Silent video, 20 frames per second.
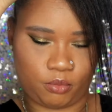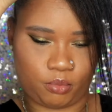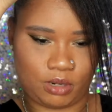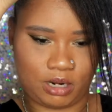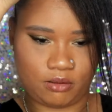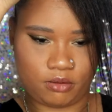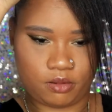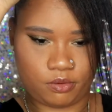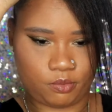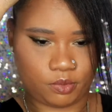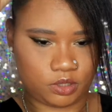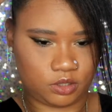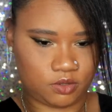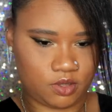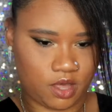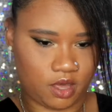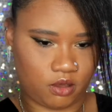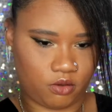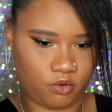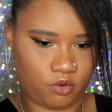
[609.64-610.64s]
probably would do
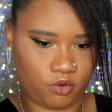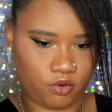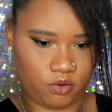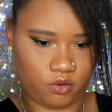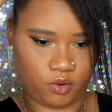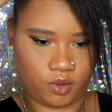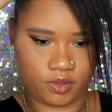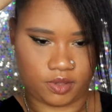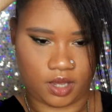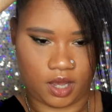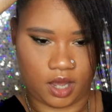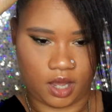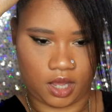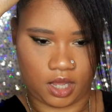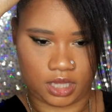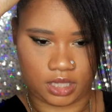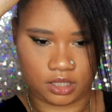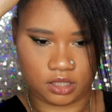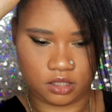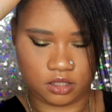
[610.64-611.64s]
that on the
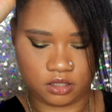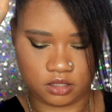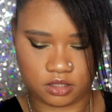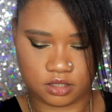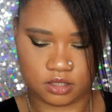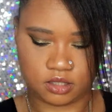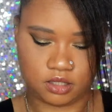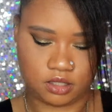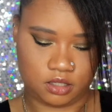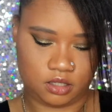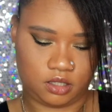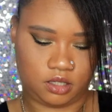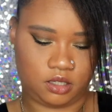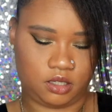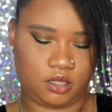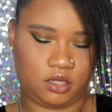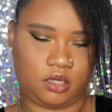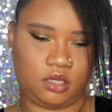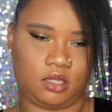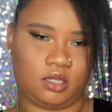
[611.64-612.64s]
eyelids,
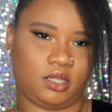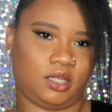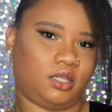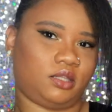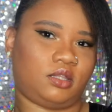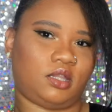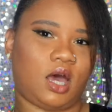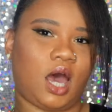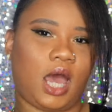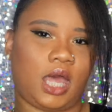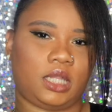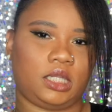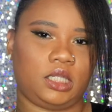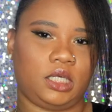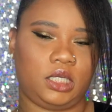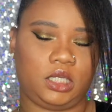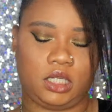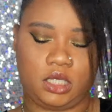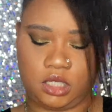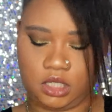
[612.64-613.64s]
like the
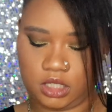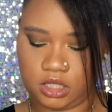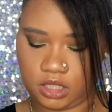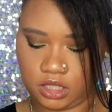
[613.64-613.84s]
eyelid.